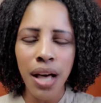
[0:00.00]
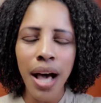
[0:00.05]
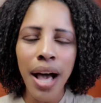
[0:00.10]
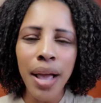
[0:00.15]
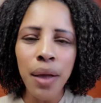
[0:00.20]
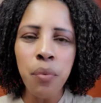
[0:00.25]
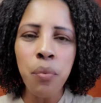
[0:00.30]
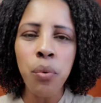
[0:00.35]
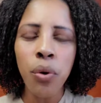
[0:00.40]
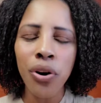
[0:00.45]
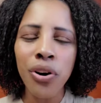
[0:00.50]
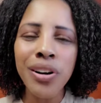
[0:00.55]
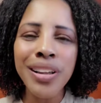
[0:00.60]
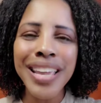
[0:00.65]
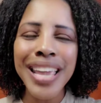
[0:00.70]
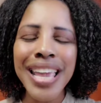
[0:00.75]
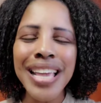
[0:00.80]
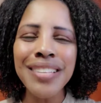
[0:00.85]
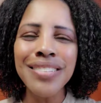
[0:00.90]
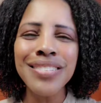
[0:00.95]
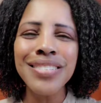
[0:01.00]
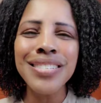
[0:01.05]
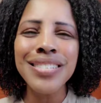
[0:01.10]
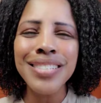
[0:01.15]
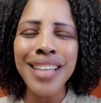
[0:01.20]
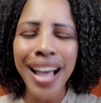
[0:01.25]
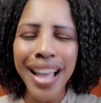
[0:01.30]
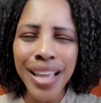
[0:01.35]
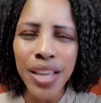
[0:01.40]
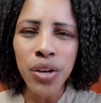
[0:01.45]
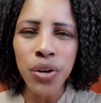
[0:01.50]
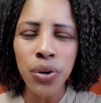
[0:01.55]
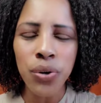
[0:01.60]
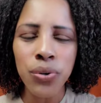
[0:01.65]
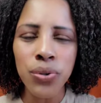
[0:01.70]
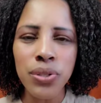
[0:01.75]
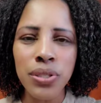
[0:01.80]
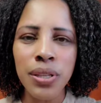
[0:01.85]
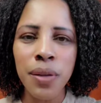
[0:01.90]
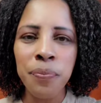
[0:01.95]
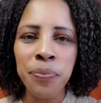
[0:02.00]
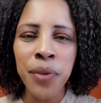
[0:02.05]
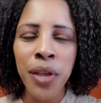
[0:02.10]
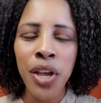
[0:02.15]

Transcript: I work in cycles.